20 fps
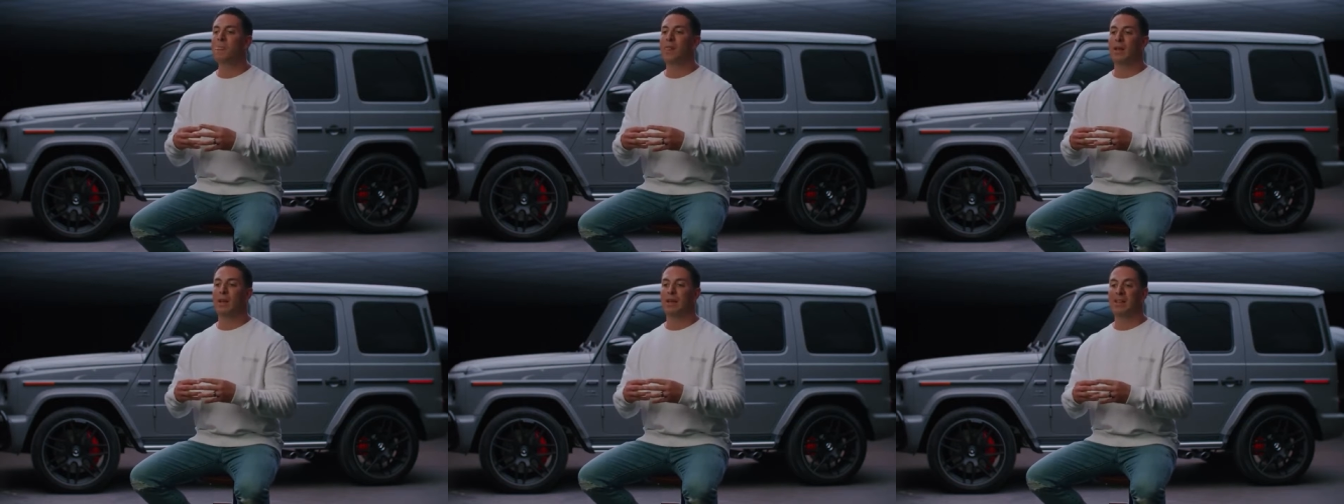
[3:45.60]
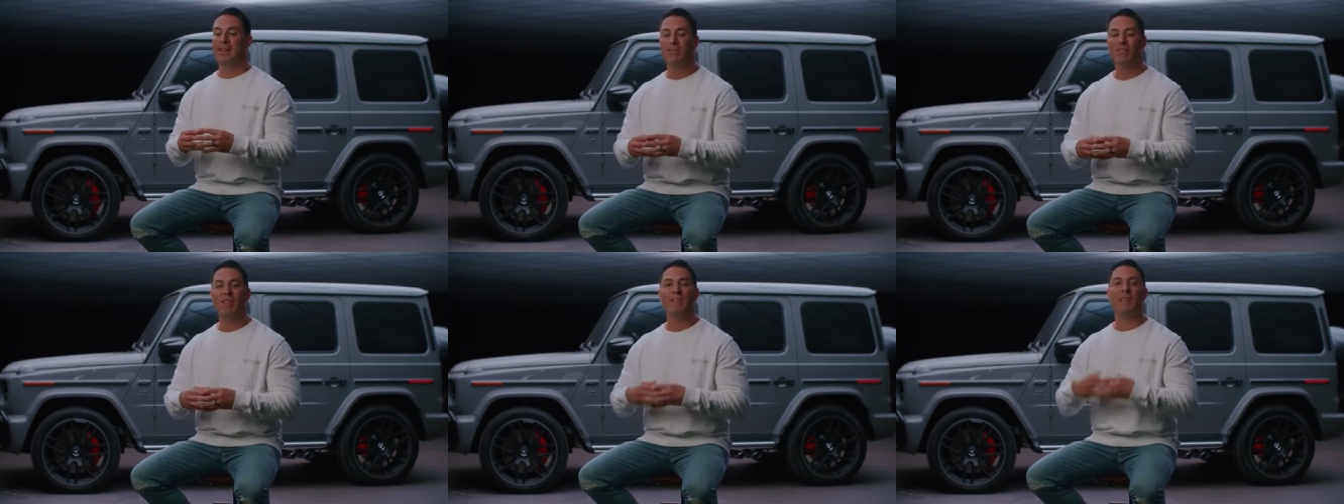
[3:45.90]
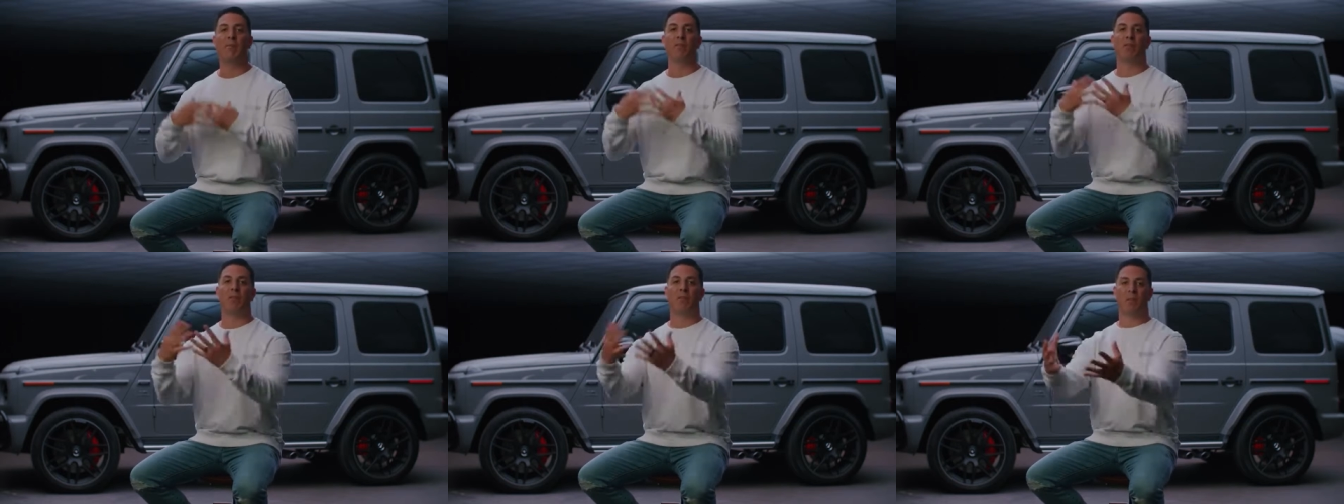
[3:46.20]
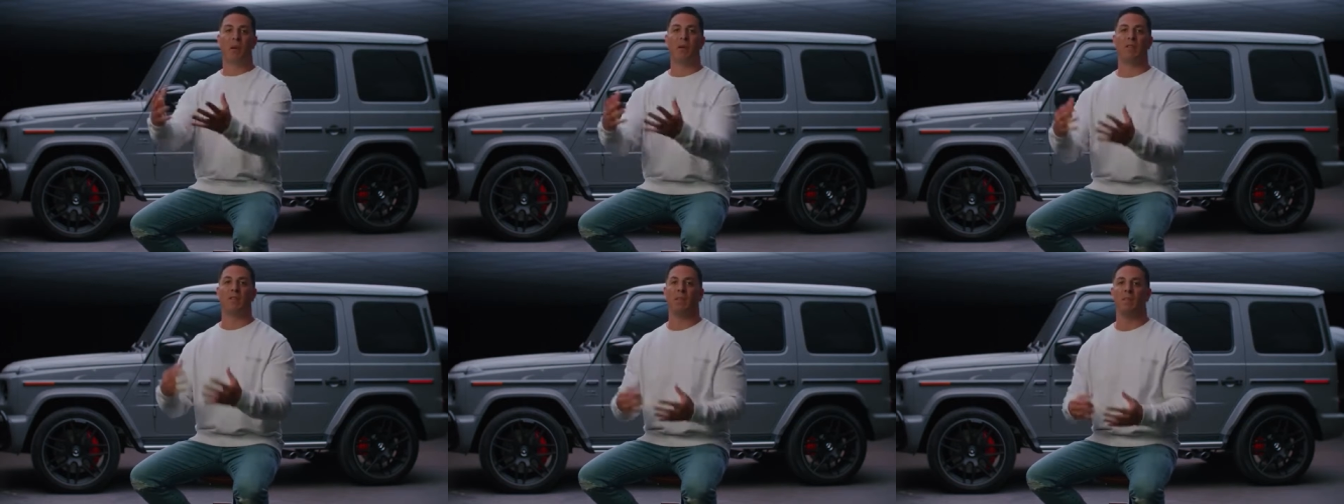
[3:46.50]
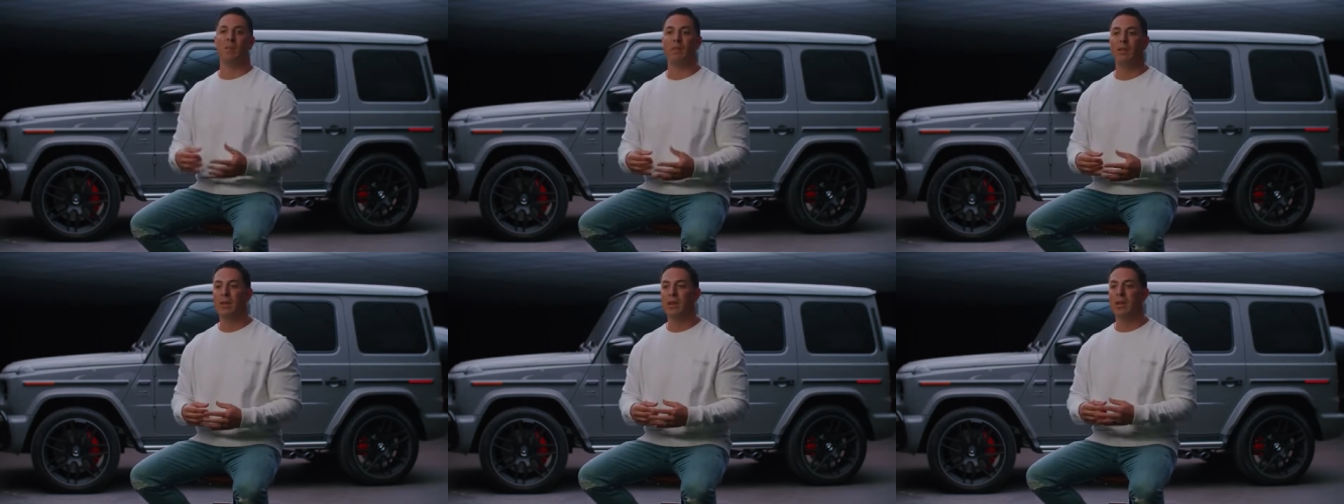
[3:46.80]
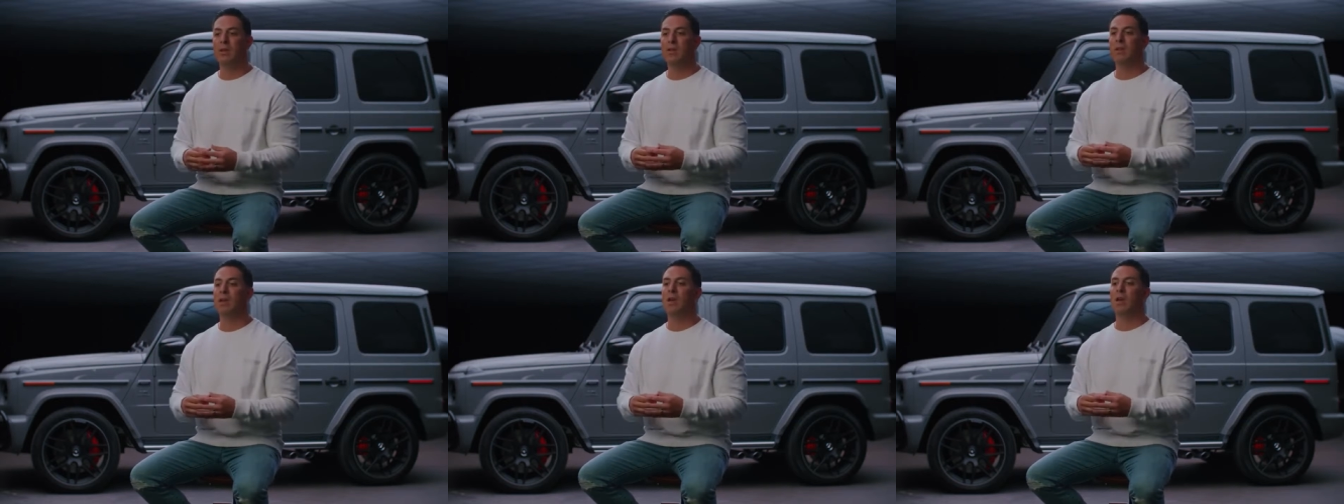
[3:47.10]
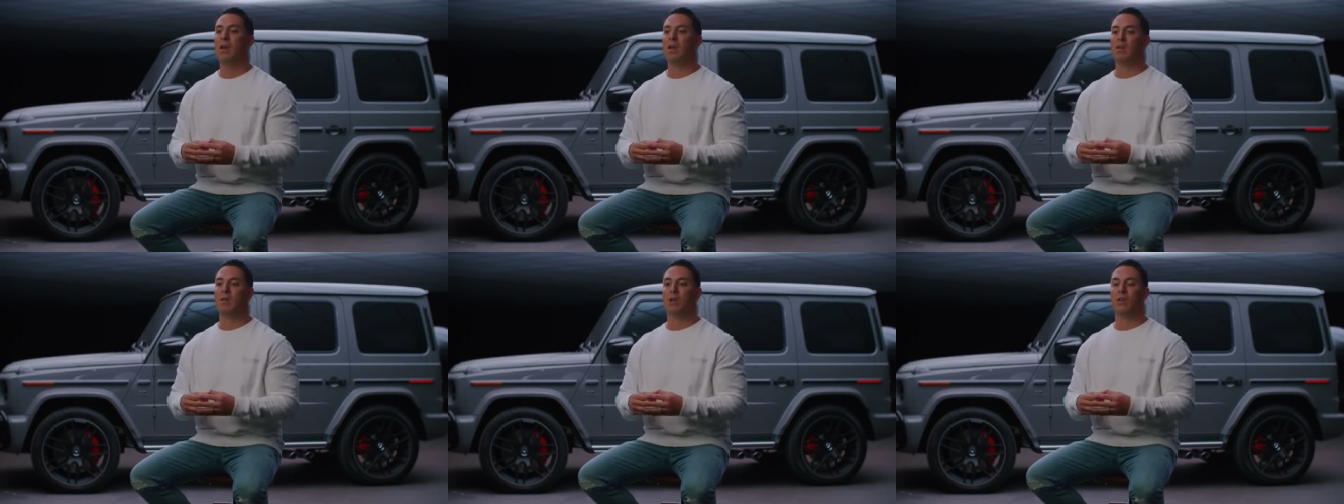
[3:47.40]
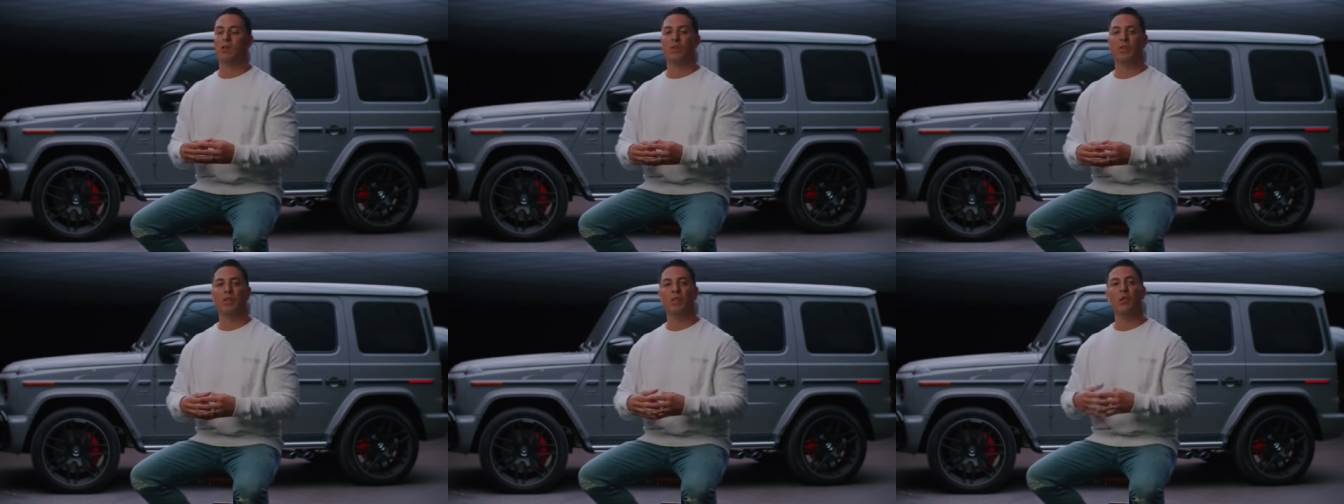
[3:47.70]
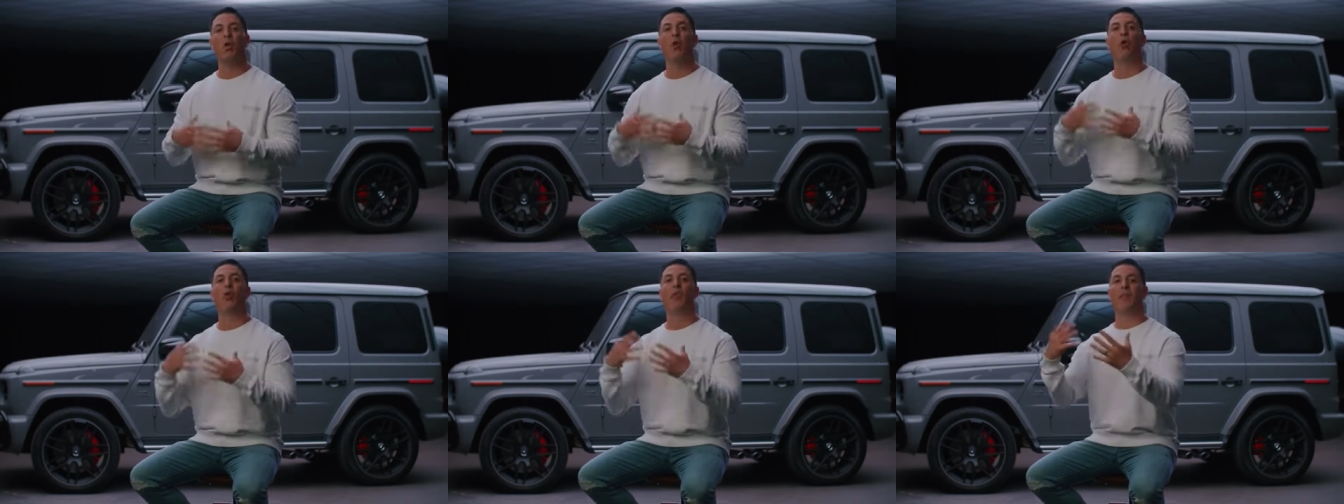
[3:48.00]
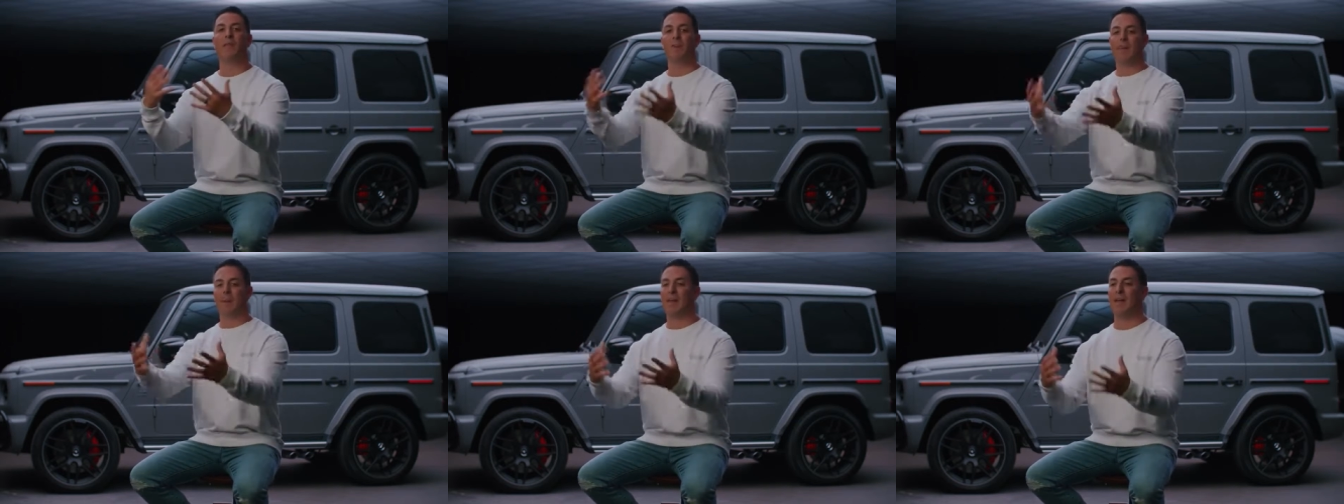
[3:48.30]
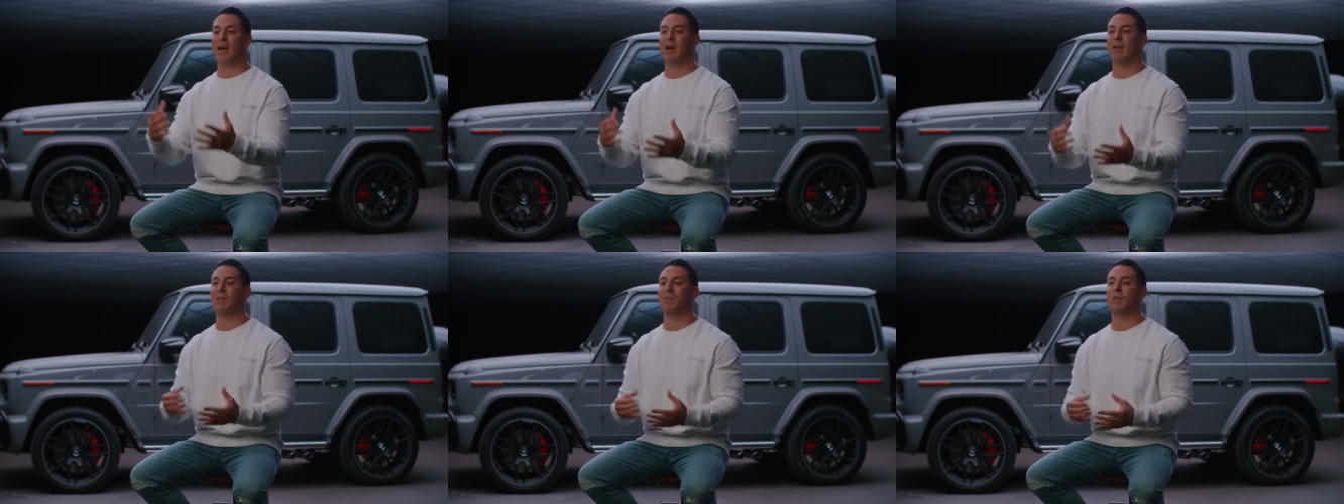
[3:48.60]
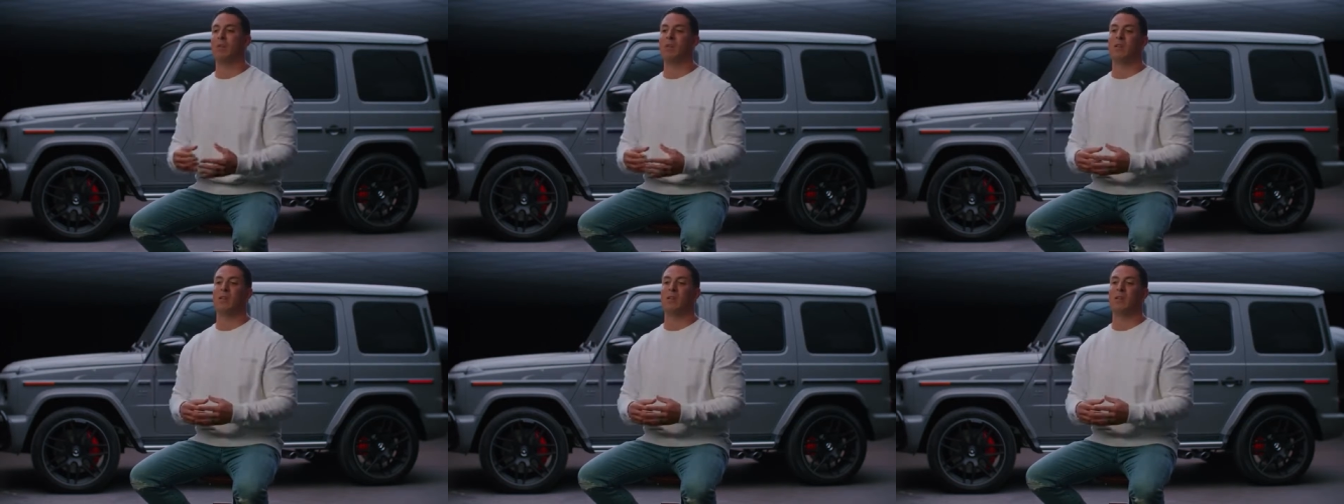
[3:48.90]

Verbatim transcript: giving them responsibilities, starts with you holding them accountable,